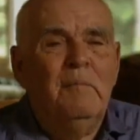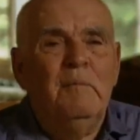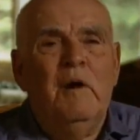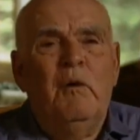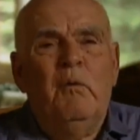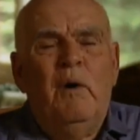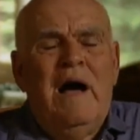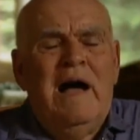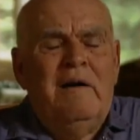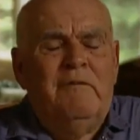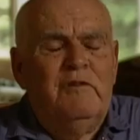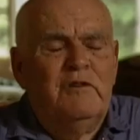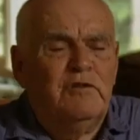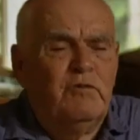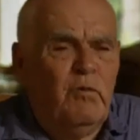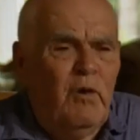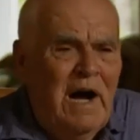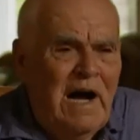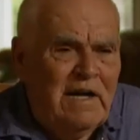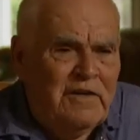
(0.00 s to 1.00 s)
My wife was
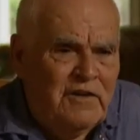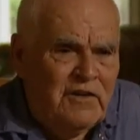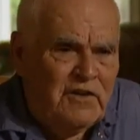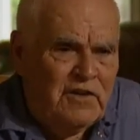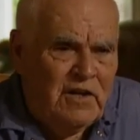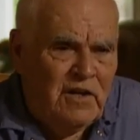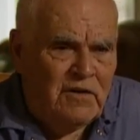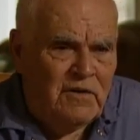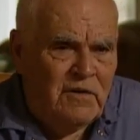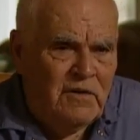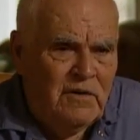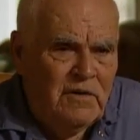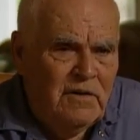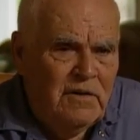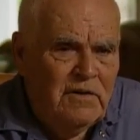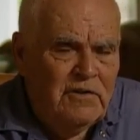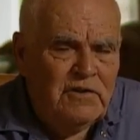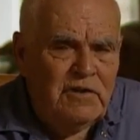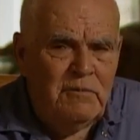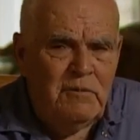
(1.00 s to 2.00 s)
a wine tender.
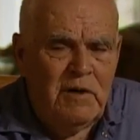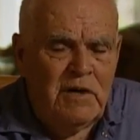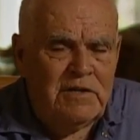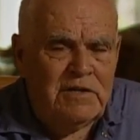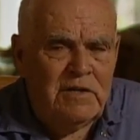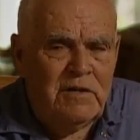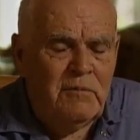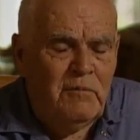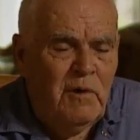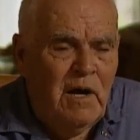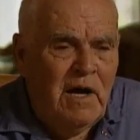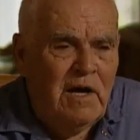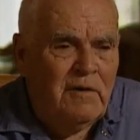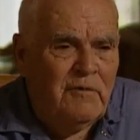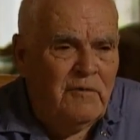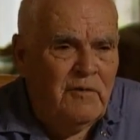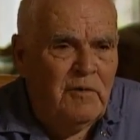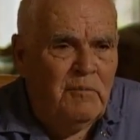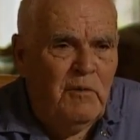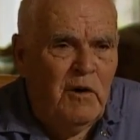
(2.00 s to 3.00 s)
She worked in the wine
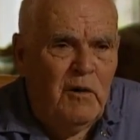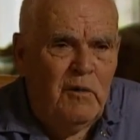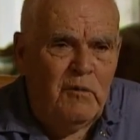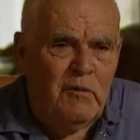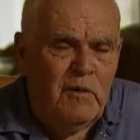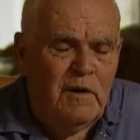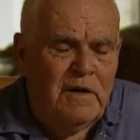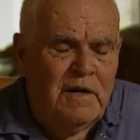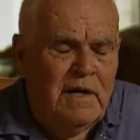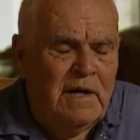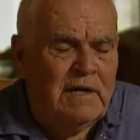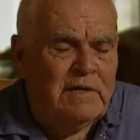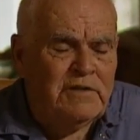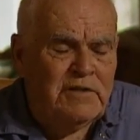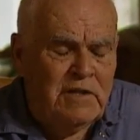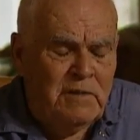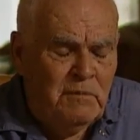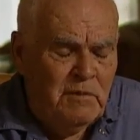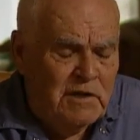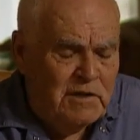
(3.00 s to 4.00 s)
room all work, and
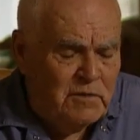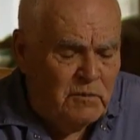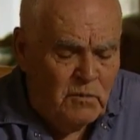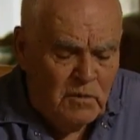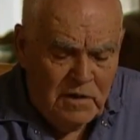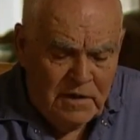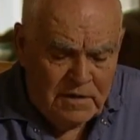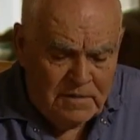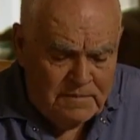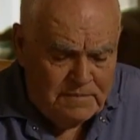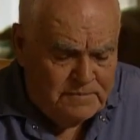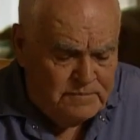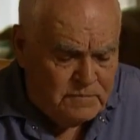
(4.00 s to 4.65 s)
she went to work.